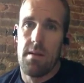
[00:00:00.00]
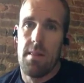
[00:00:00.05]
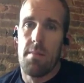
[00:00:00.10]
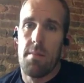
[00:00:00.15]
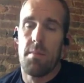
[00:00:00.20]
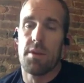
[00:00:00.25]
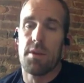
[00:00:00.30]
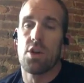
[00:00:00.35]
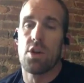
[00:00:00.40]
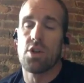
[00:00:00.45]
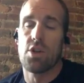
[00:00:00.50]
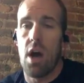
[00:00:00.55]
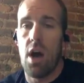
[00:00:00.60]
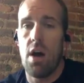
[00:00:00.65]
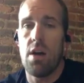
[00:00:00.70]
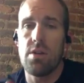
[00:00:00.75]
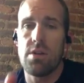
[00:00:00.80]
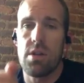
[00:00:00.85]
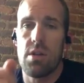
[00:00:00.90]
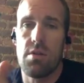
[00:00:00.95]
But there's
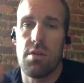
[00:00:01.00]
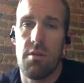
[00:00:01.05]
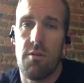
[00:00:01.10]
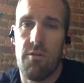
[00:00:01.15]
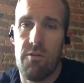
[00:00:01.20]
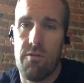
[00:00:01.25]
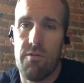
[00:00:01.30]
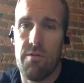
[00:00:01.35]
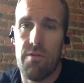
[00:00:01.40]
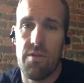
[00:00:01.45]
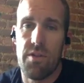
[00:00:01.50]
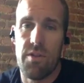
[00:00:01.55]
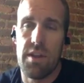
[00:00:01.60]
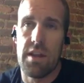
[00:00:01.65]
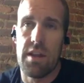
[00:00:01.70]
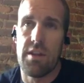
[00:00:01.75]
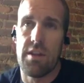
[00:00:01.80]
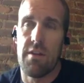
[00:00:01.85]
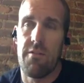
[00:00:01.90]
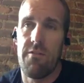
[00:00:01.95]
also
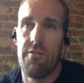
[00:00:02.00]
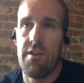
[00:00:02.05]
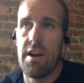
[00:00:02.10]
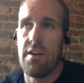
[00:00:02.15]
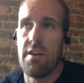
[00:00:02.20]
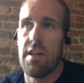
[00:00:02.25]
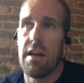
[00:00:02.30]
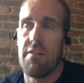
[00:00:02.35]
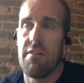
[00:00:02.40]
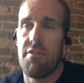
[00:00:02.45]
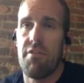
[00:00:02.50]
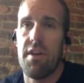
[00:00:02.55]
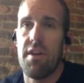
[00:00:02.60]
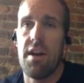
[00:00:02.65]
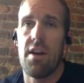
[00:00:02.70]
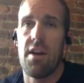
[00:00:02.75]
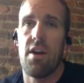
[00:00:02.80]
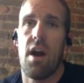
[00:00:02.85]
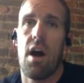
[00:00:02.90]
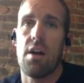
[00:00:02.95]
the fear. That
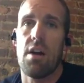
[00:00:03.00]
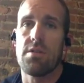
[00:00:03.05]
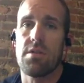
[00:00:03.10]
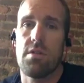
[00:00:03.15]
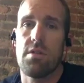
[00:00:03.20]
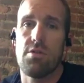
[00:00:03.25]
fear also